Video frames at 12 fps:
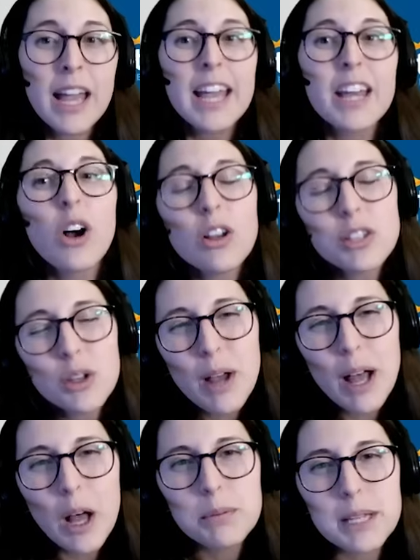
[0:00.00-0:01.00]
It also
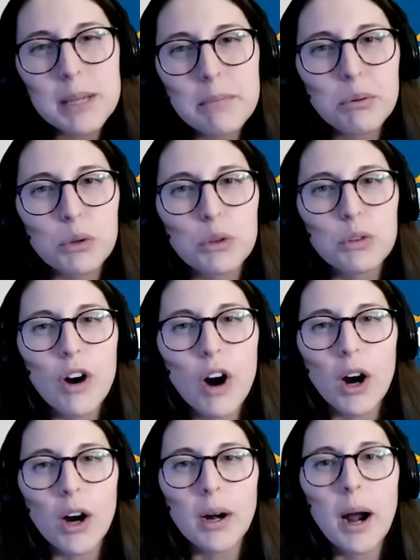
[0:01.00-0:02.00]
helps improve
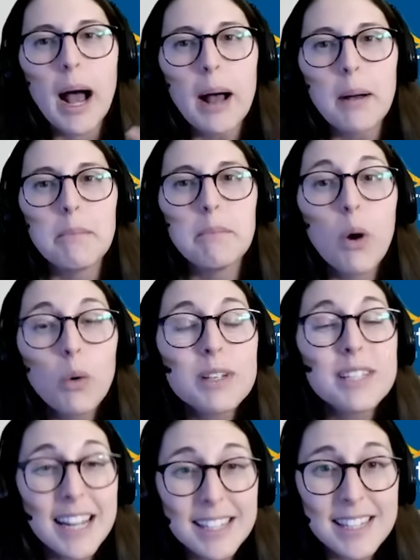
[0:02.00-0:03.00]
our bone
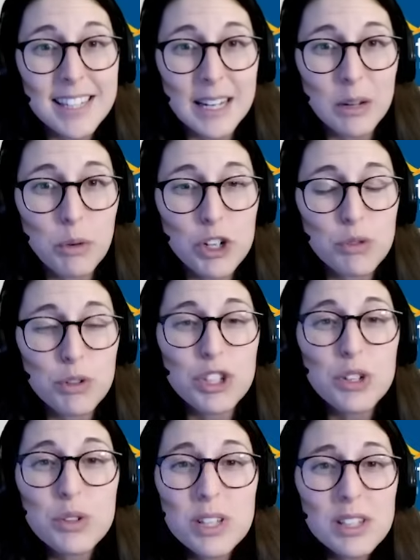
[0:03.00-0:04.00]
density, which
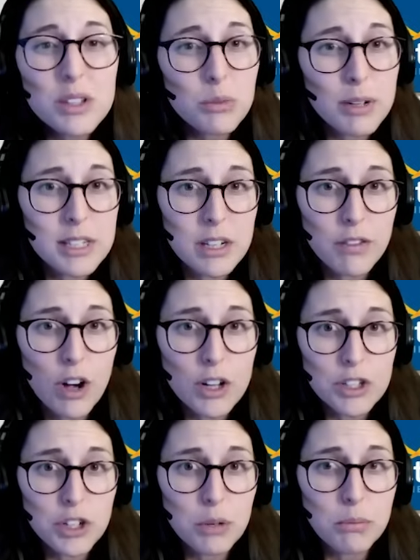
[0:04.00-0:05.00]
reduces the risk of
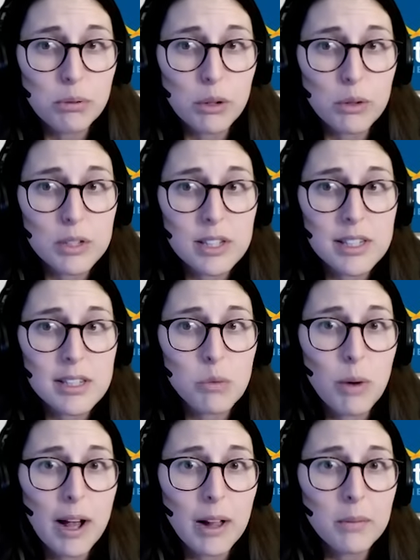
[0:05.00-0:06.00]
osteoporosis as
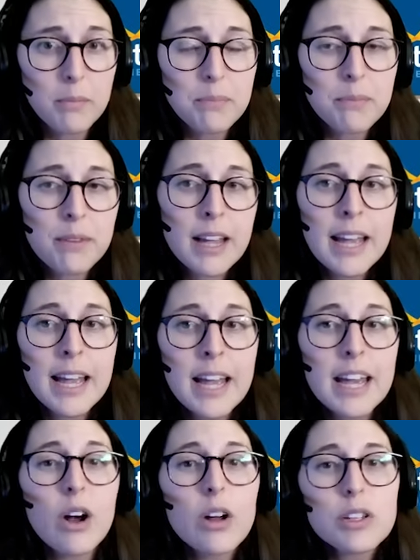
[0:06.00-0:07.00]
well.
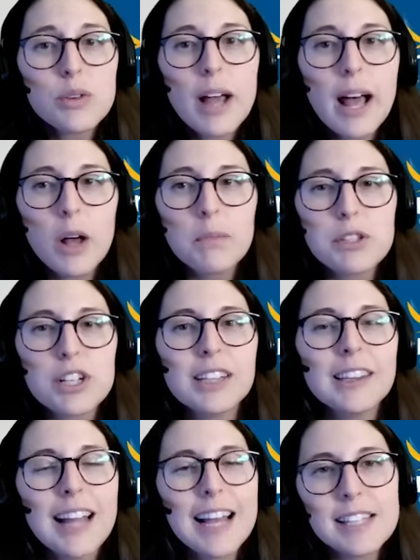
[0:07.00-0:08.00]
It also helps to
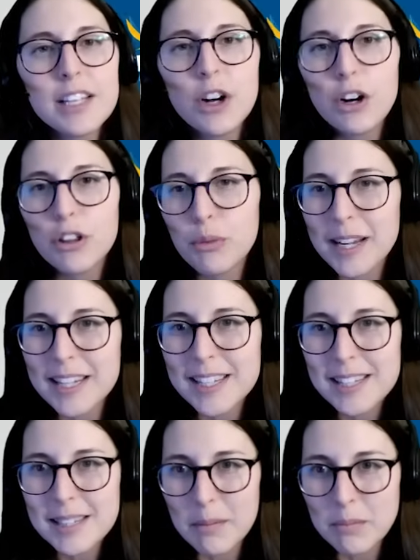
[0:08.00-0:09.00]
lessen arthritis
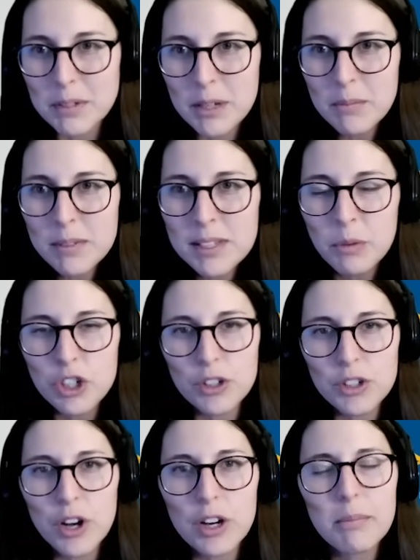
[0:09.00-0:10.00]
symptoms, which I'll
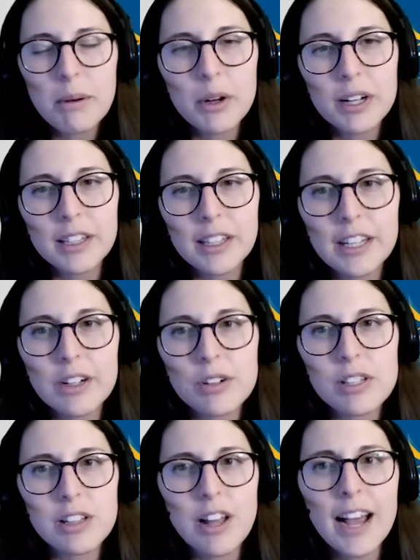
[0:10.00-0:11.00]
talk about in a later
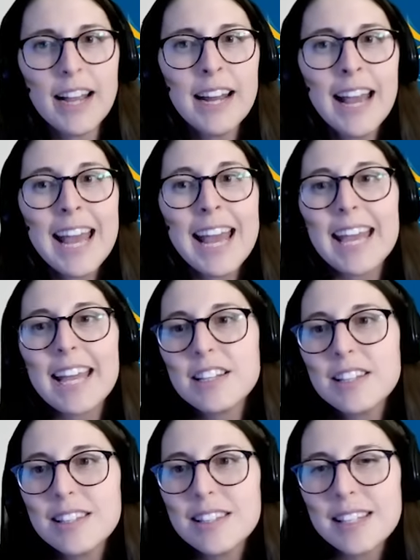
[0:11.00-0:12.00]
slide, and
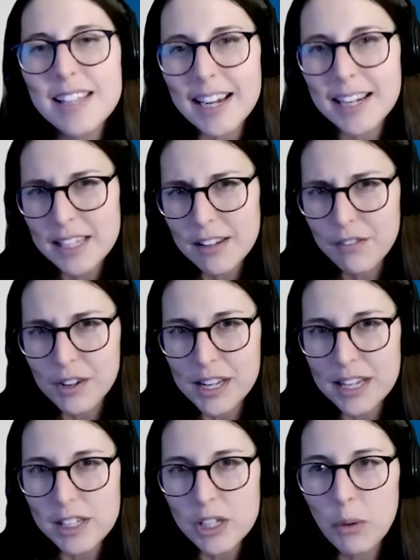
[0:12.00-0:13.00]
disease
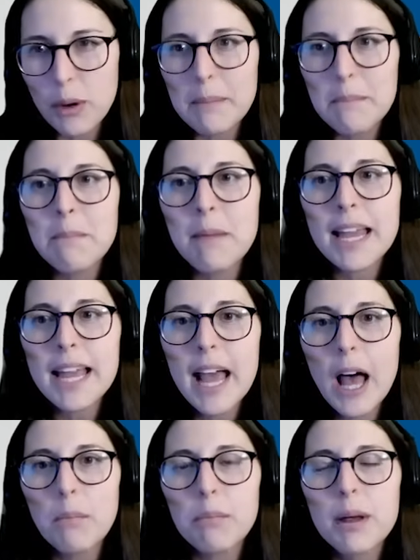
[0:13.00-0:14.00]
activity. So it may
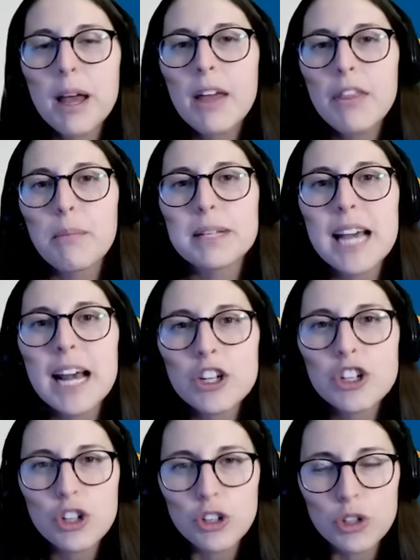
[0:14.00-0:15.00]
help the
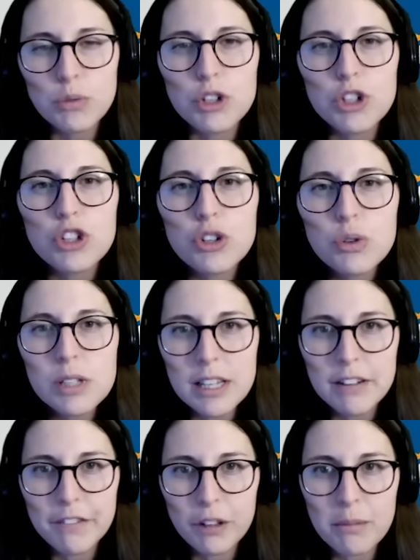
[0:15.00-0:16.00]
potential to reduce
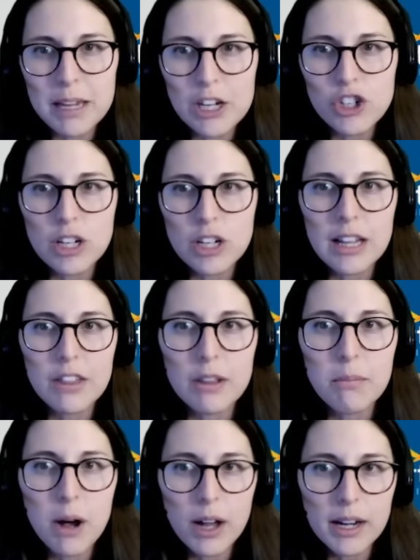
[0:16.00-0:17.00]
inflammation in the
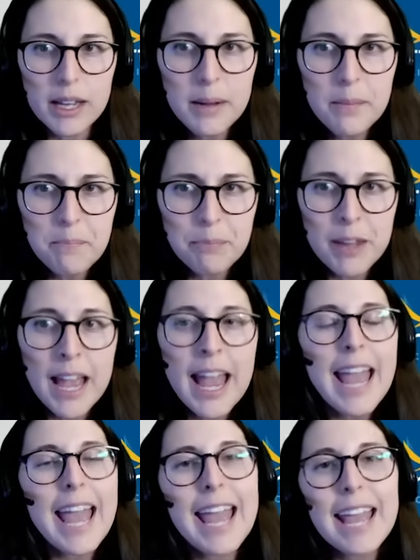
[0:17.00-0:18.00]
body.
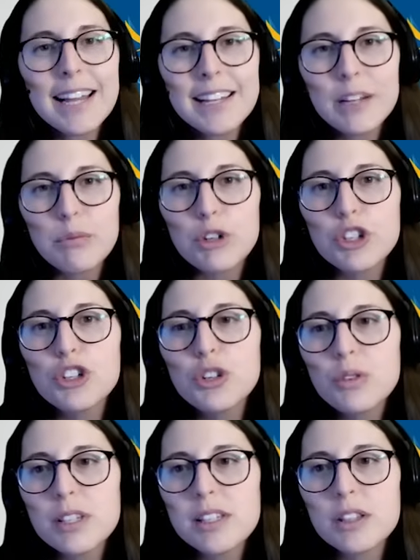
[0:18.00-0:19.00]
And it
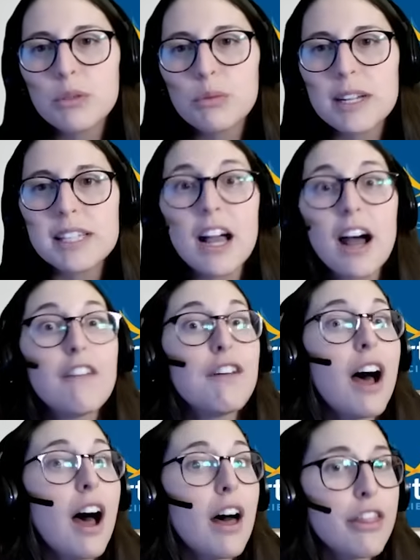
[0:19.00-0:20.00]
reduces the risk of
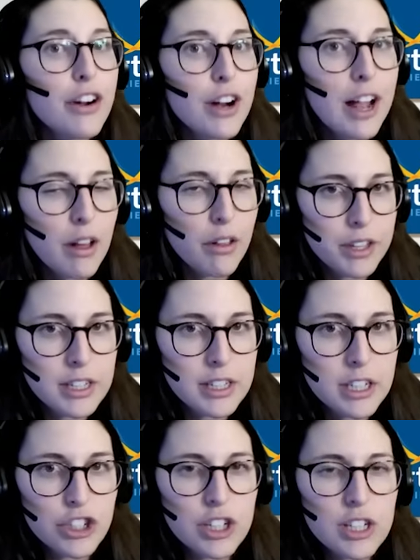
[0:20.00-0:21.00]
other health
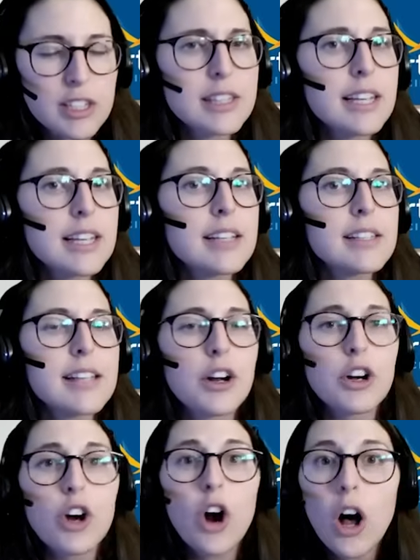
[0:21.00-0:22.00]
conditions, things that
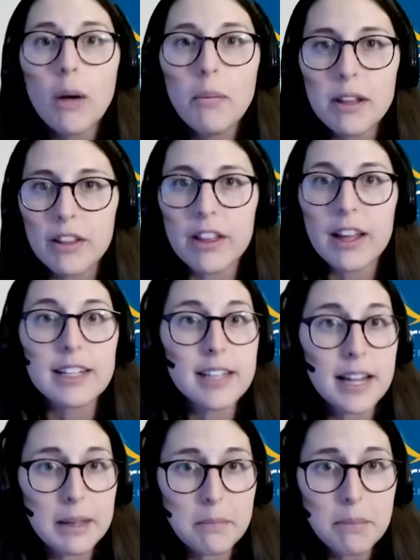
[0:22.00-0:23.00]
are common like
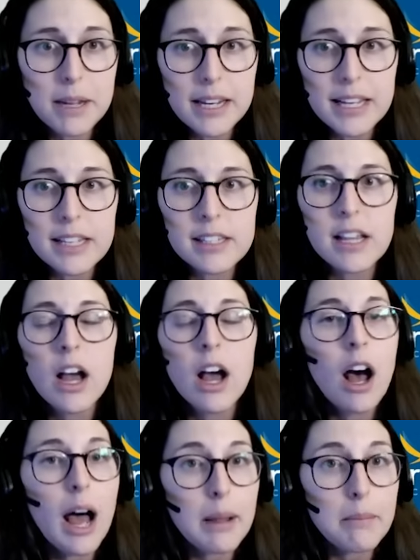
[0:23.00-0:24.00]
diabetes,
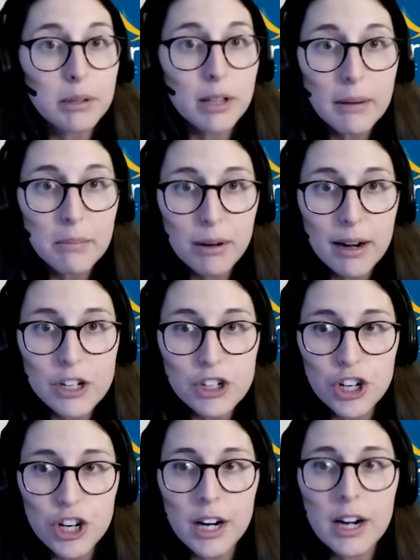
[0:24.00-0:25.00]
high blood
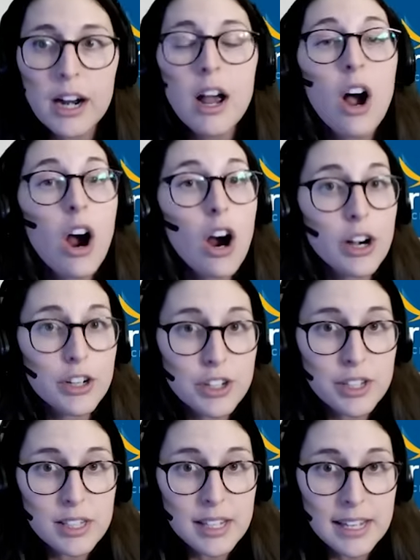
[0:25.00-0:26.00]
pressure, heart
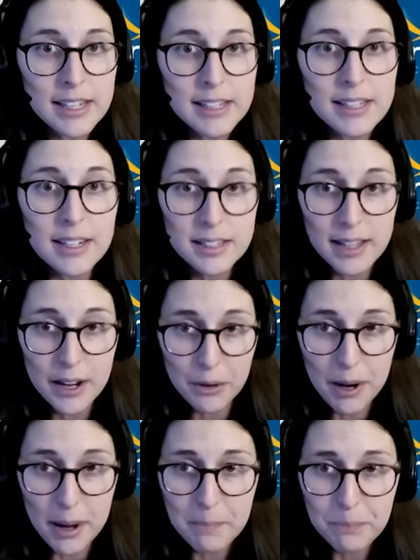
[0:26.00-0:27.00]
disease,
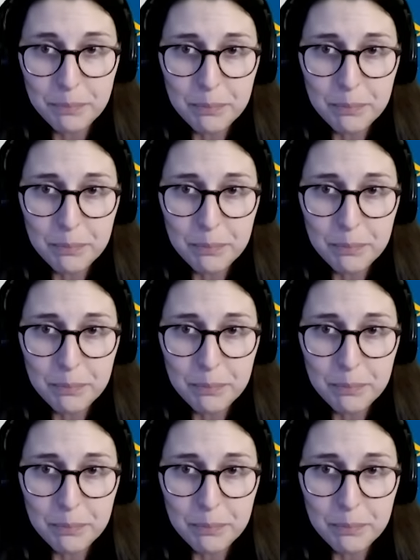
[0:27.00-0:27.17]
etc.